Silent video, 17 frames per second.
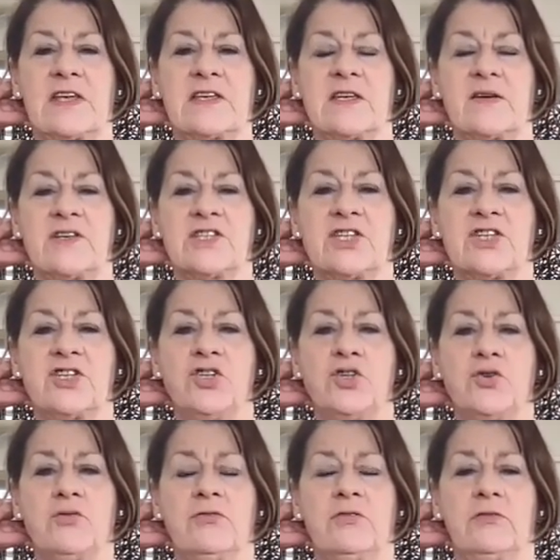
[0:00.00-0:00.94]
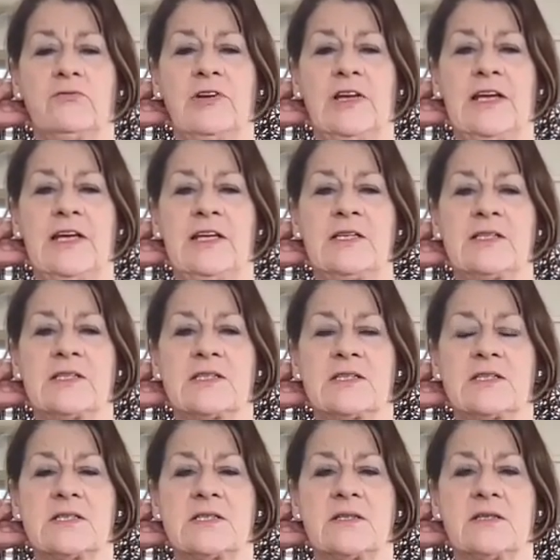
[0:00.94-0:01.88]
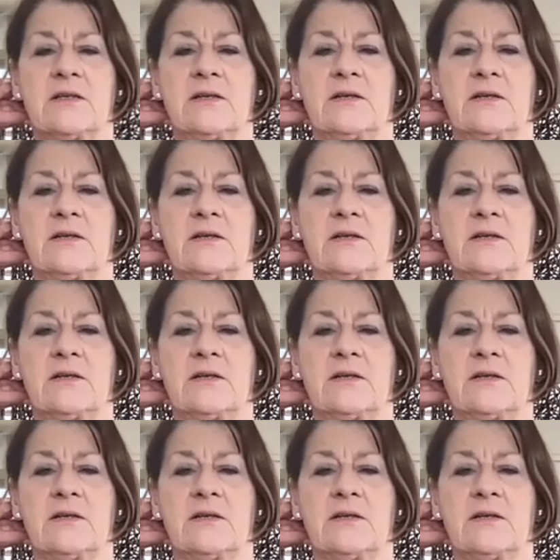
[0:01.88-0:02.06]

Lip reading: So it's a neural release.